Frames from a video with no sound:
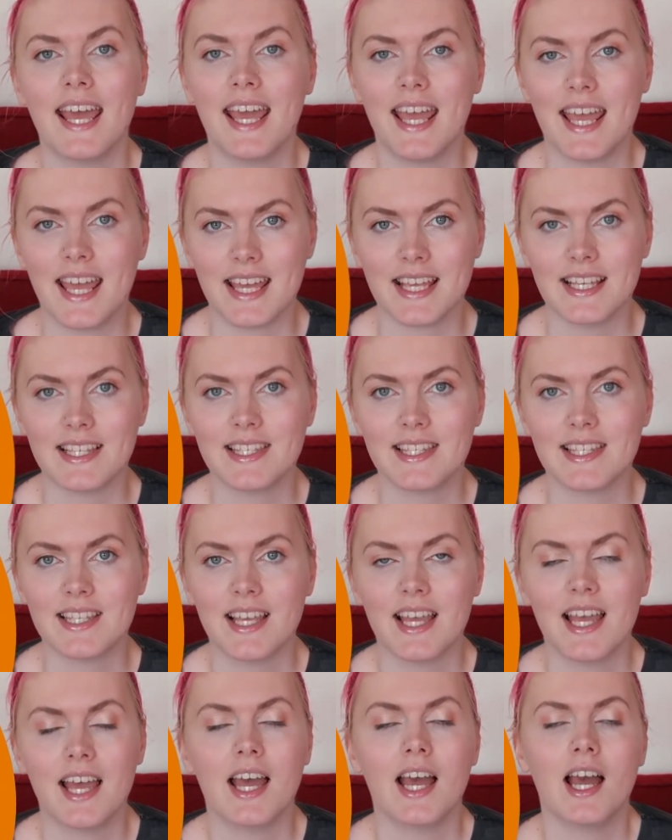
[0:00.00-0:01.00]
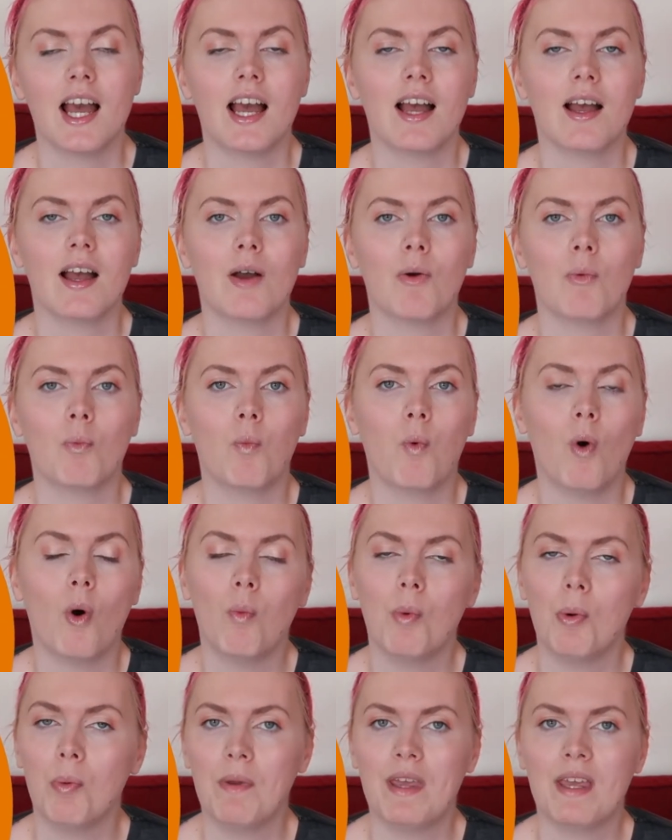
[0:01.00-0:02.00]
is
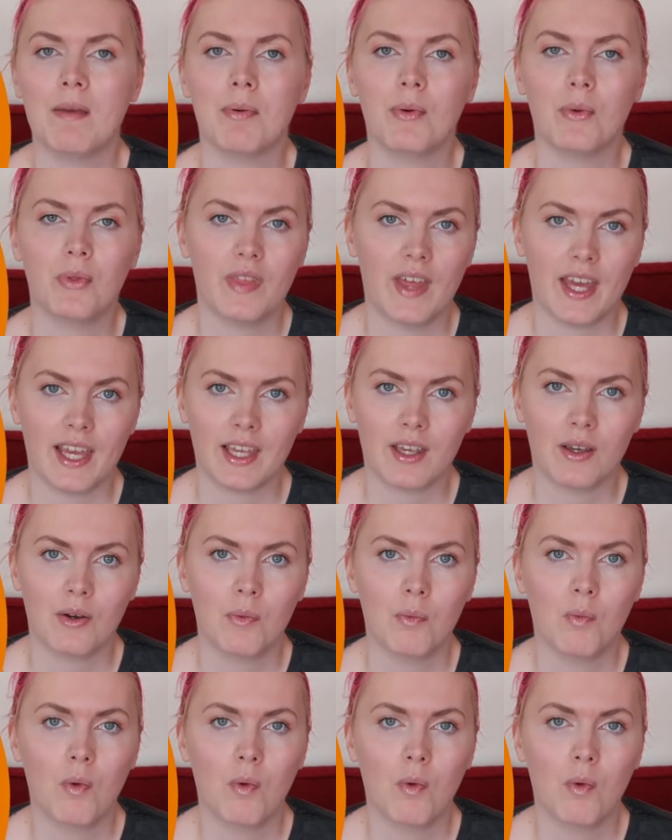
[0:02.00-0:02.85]
what will people think?